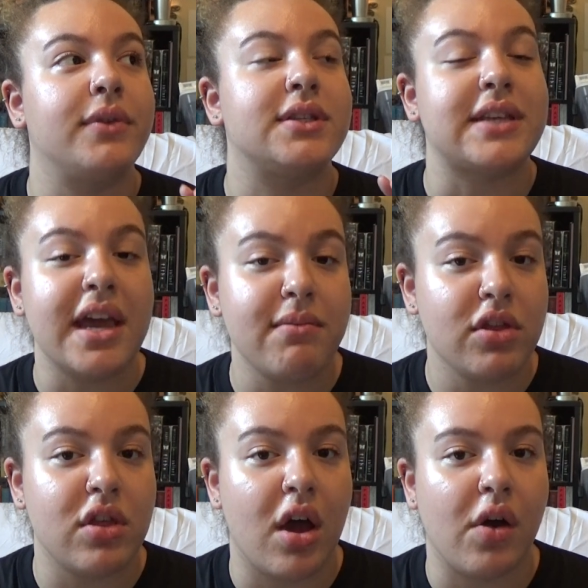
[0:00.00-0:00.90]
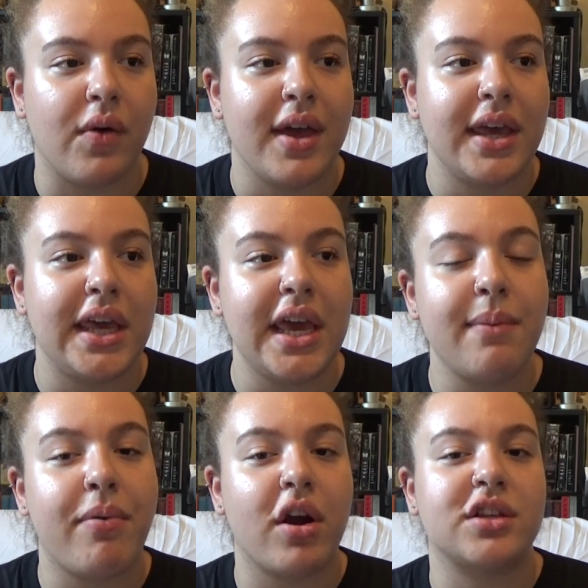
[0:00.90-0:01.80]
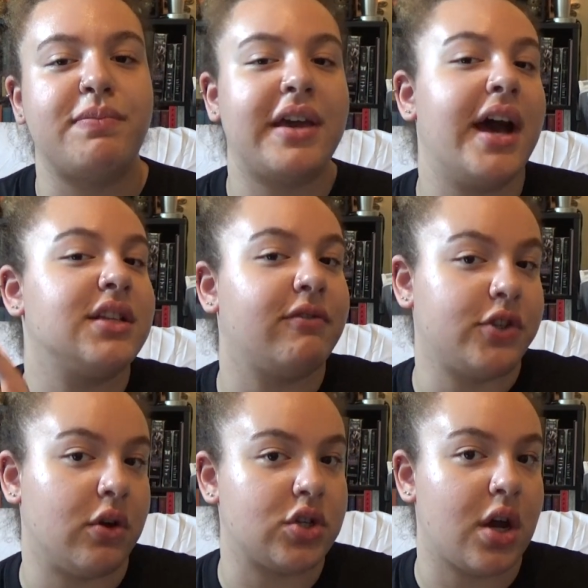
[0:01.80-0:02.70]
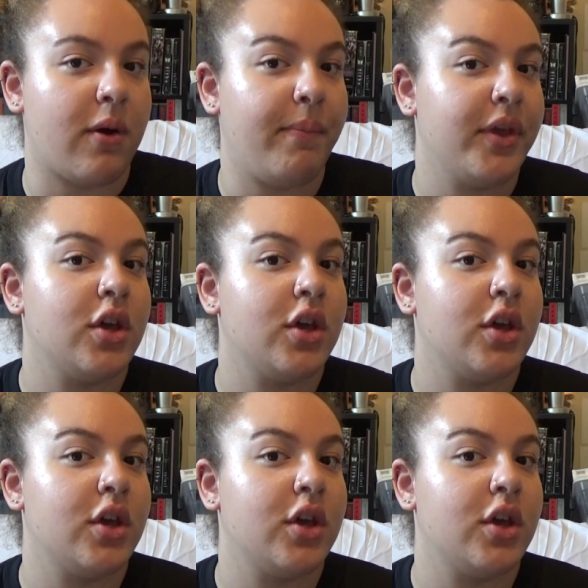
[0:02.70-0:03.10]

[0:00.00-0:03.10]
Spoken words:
Simon though, he barks because of Jojo.